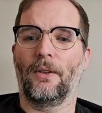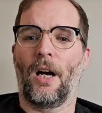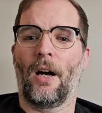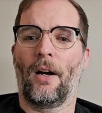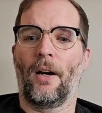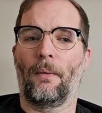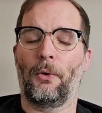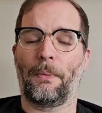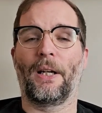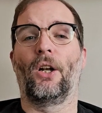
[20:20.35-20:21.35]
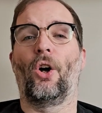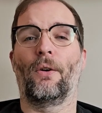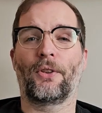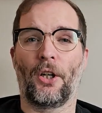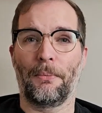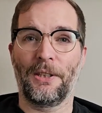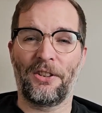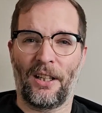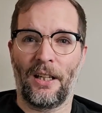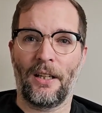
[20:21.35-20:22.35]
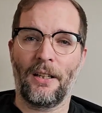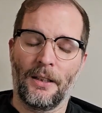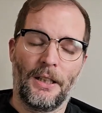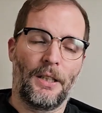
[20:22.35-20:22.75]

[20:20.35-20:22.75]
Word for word: uh, we spend a lot of time in Tear,